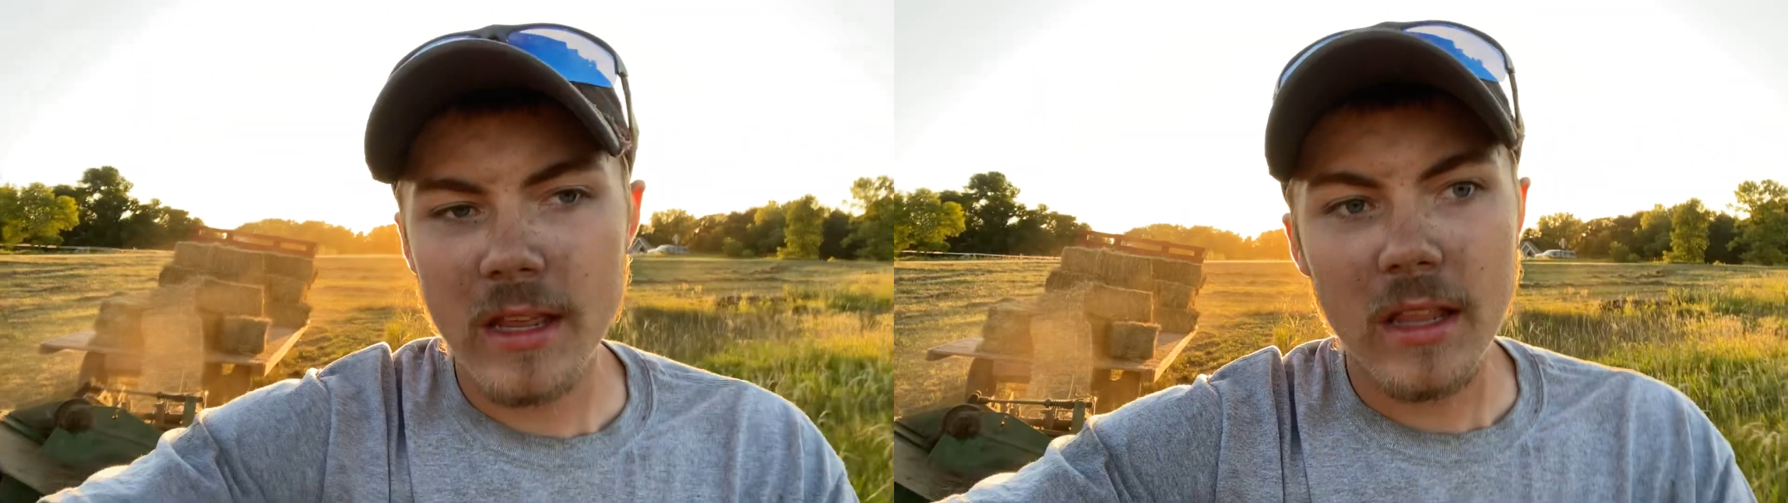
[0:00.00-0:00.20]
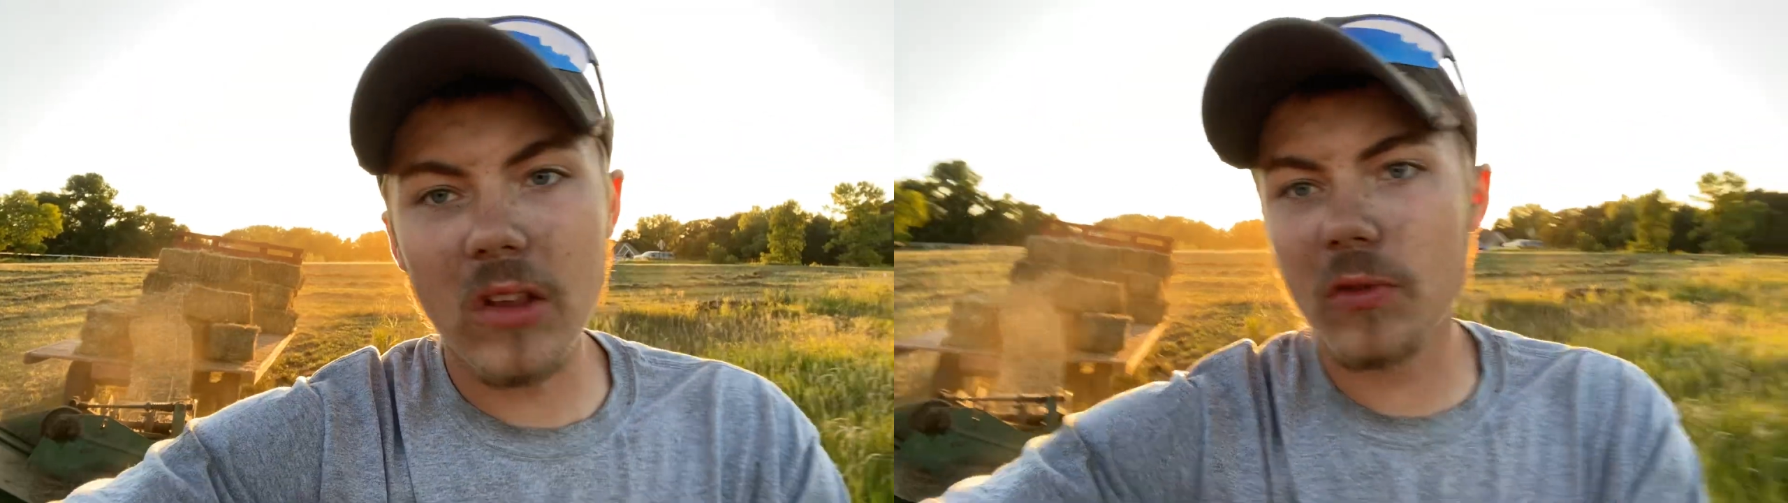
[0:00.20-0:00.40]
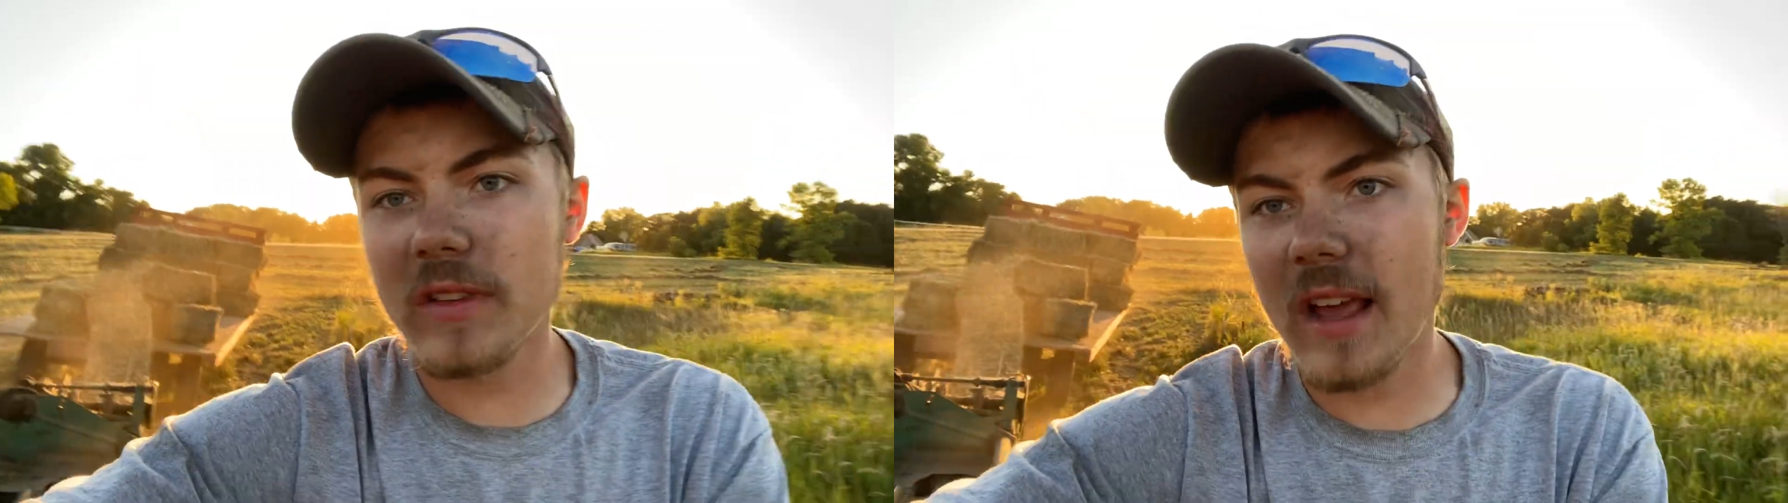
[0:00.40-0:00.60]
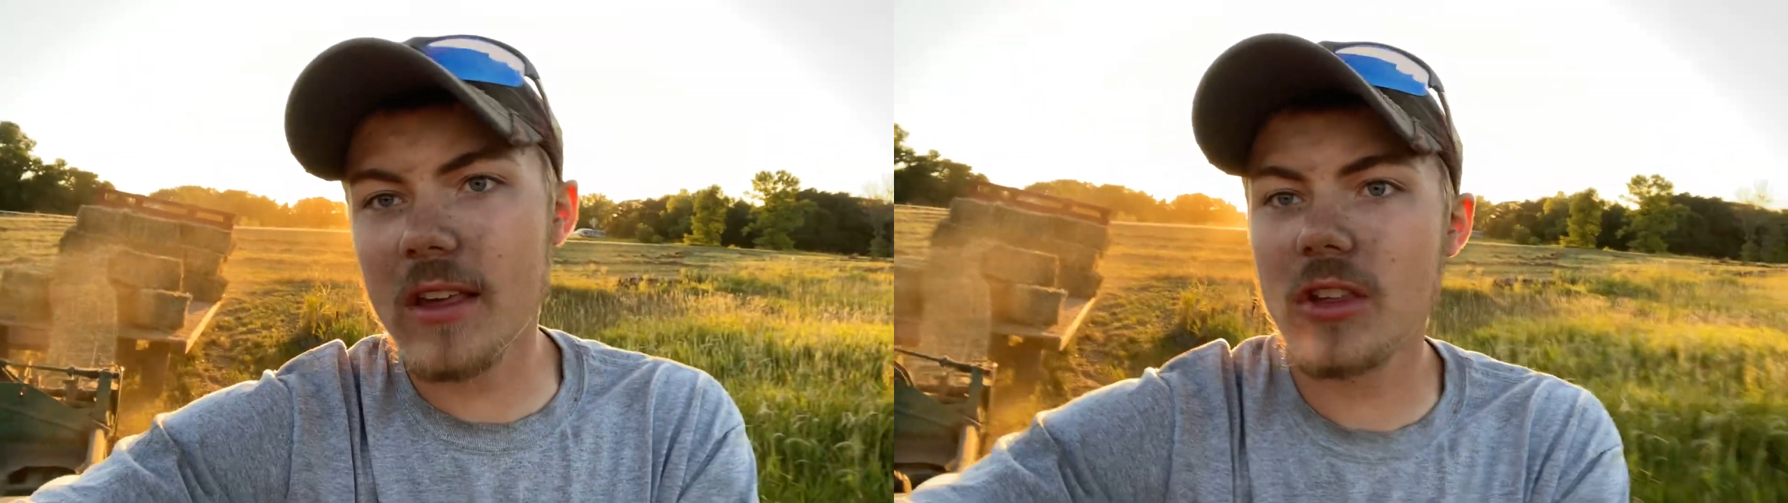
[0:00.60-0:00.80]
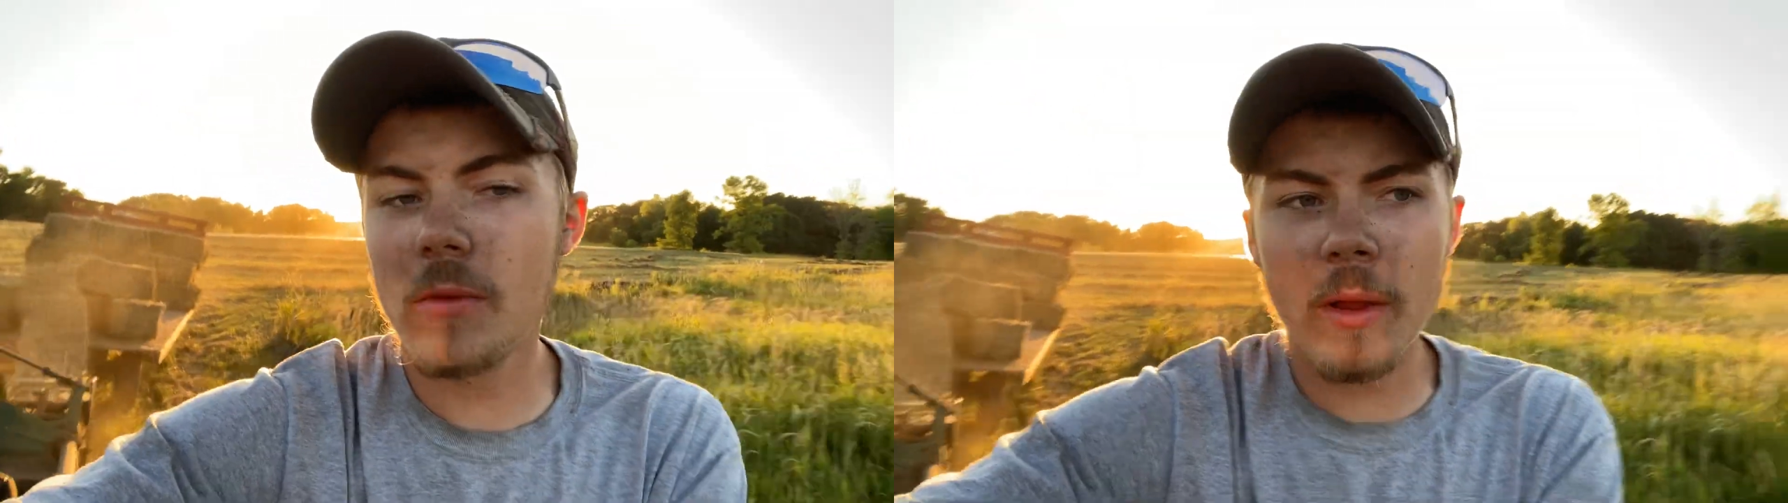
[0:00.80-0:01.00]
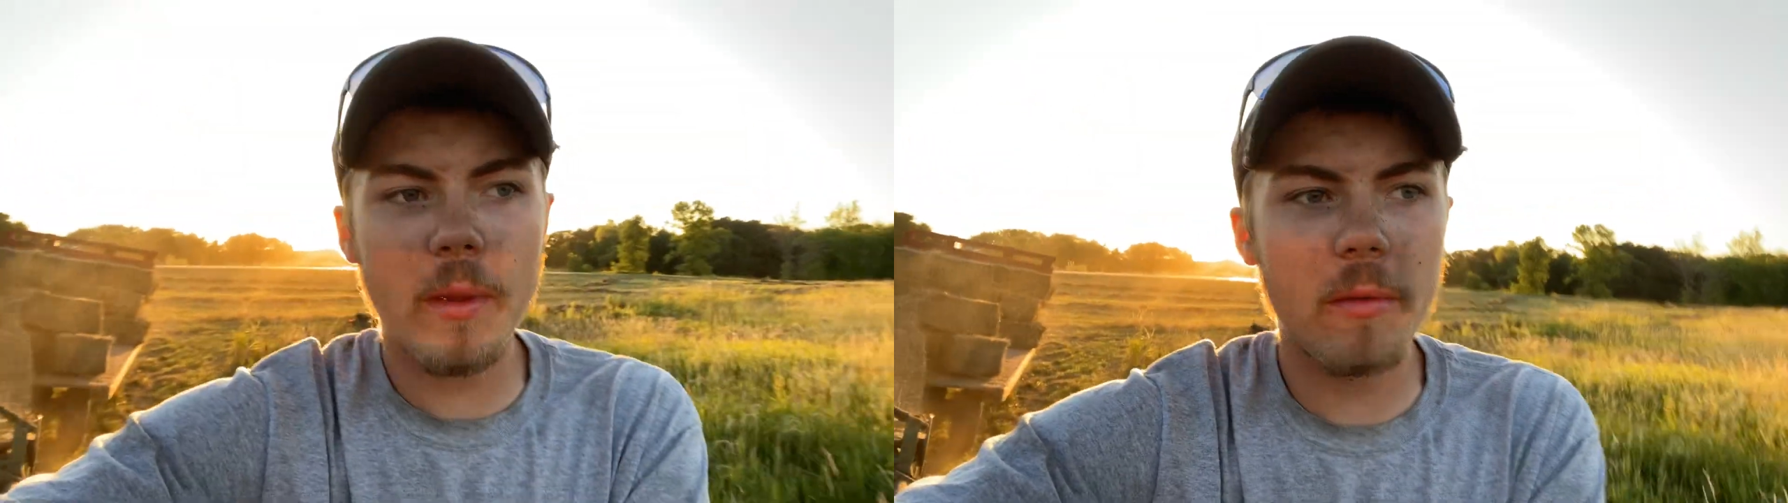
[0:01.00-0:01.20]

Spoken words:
This was actually where we